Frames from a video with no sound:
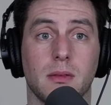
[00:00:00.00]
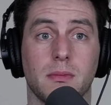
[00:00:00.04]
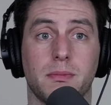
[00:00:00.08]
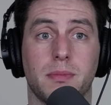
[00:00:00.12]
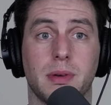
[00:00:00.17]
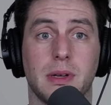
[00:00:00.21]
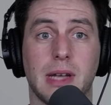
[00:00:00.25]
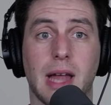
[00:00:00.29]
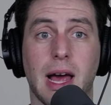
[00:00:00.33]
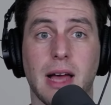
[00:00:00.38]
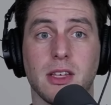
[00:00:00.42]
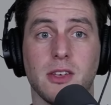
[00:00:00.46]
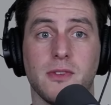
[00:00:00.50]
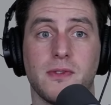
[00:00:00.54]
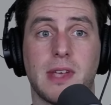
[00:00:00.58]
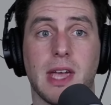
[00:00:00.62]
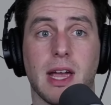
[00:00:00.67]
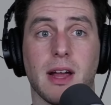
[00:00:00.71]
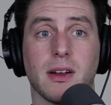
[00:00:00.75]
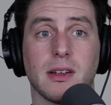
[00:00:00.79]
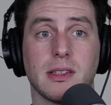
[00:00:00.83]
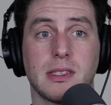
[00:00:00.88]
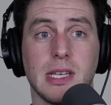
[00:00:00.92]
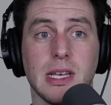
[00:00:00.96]
But now you've
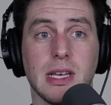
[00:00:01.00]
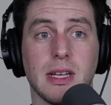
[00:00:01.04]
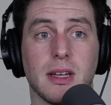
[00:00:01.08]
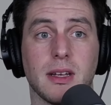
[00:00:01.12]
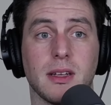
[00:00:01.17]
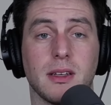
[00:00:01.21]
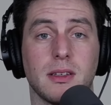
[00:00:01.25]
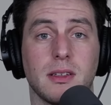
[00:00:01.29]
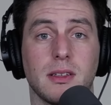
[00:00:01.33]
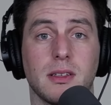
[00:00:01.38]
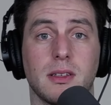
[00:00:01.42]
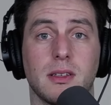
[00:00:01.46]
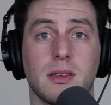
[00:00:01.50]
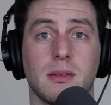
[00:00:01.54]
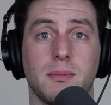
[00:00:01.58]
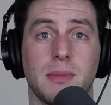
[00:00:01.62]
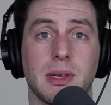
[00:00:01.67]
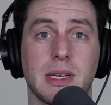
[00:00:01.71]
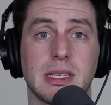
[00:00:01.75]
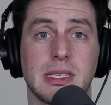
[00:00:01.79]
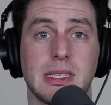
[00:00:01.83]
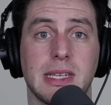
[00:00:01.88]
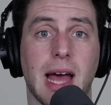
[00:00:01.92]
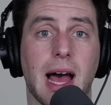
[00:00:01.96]
guaranteed it,
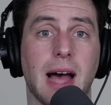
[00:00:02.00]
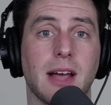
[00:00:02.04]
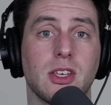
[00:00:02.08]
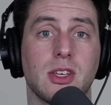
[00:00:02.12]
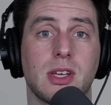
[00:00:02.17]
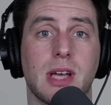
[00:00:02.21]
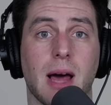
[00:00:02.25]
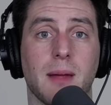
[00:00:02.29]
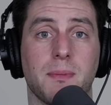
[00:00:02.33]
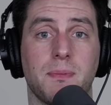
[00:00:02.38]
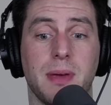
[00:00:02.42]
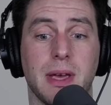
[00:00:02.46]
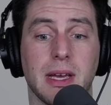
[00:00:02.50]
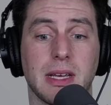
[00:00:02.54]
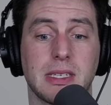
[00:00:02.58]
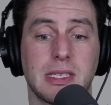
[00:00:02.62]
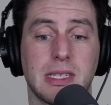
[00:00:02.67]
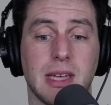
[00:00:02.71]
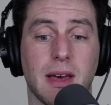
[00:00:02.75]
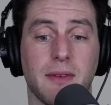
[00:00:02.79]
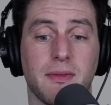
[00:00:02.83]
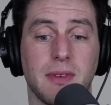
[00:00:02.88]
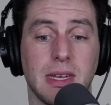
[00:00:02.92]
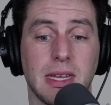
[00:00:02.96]
because now you got pick
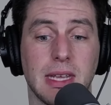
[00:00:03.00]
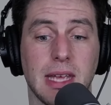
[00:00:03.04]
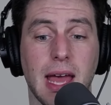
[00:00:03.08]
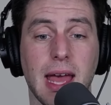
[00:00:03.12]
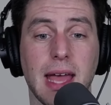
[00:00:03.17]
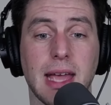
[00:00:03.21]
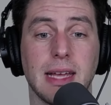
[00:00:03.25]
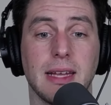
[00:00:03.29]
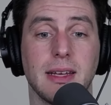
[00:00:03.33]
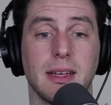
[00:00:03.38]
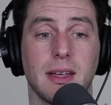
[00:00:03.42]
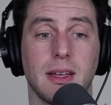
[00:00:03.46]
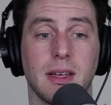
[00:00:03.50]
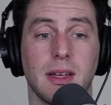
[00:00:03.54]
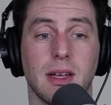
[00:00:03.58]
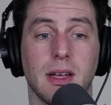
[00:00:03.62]
78